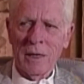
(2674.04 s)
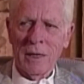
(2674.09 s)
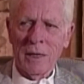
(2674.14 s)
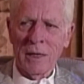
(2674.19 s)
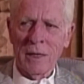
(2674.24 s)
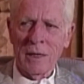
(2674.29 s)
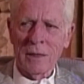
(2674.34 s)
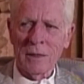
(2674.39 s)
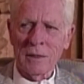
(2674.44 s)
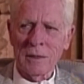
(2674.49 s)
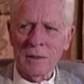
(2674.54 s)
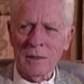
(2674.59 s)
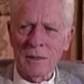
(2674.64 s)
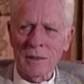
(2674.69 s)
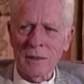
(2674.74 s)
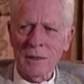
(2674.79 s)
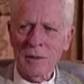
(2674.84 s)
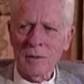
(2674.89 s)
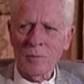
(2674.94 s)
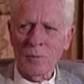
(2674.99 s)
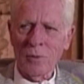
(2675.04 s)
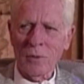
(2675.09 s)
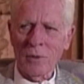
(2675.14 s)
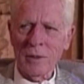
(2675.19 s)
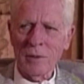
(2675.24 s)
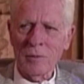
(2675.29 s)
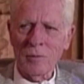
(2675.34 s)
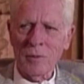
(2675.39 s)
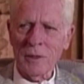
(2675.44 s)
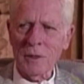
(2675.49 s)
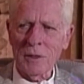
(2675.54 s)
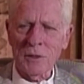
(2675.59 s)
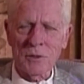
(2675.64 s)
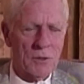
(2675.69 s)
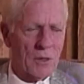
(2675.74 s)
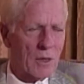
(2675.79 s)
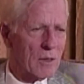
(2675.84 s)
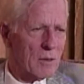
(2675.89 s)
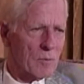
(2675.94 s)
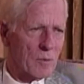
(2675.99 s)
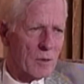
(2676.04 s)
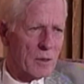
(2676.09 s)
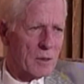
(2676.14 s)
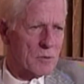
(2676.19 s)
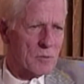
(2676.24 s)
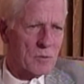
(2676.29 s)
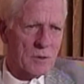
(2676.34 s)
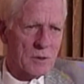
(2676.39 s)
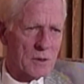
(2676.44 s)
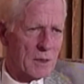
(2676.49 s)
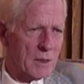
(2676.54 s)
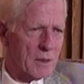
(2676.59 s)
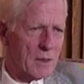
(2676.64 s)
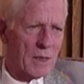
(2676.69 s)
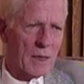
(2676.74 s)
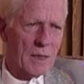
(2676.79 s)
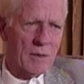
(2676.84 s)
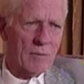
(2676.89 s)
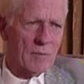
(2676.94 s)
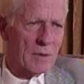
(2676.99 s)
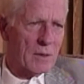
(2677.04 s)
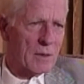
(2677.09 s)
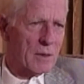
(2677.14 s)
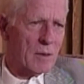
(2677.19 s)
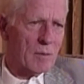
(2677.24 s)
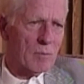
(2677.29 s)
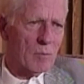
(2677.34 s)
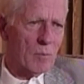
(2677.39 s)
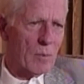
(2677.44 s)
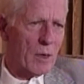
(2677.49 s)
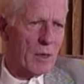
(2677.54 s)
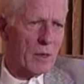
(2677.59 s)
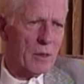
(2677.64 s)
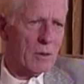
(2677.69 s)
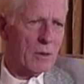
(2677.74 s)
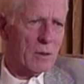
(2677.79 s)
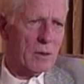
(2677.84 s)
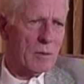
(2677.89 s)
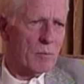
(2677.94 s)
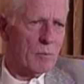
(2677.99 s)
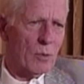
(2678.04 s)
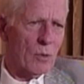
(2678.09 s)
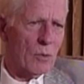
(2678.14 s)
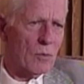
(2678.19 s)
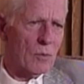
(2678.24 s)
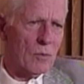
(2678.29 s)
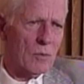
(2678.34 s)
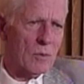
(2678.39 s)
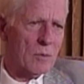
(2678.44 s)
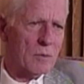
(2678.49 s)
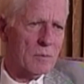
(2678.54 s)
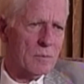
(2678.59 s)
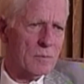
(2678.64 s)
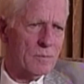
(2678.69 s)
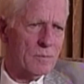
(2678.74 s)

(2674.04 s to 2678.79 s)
And the little boy, what his art was, was a kind of a little mark on a bowl.